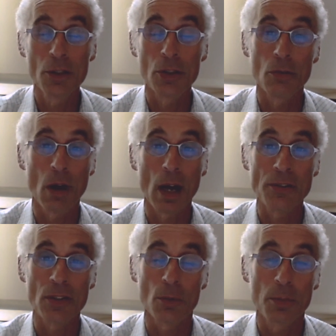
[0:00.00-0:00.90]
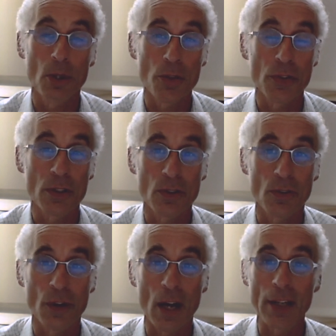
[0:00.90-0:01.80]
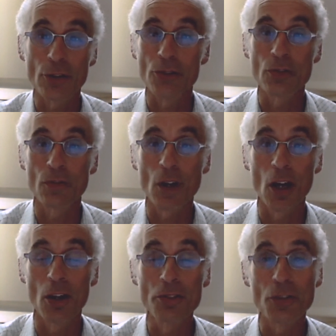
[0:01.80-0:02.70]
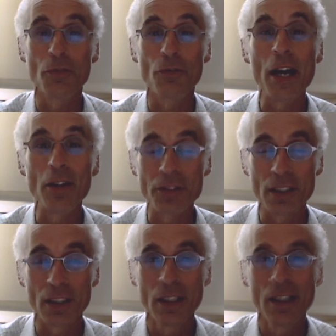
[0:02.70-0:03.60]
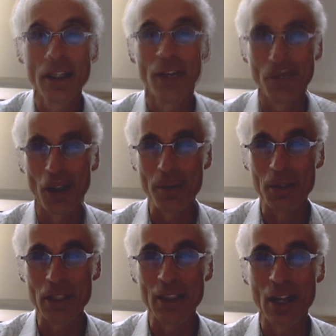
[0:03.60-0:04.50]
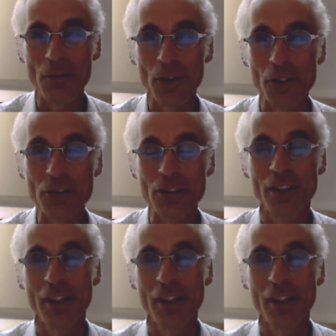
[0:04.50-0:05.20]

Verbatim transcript: to osteoporosis, to fractures, to falls, to frailty. Vitamin D levels